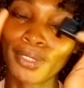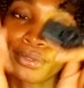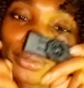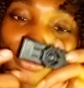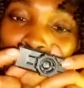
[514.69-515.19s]

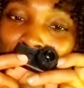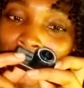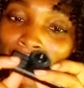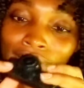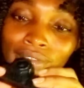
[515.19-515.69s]
how to do
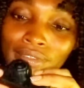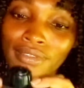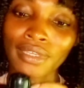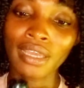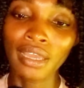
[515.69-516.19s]
this
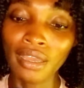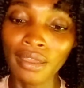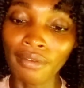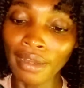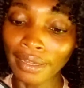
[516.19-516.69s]
because
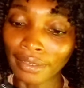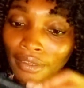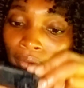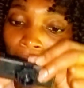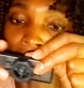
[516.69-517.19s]
right
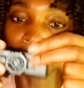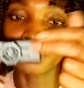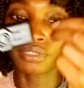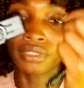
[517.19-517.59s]
now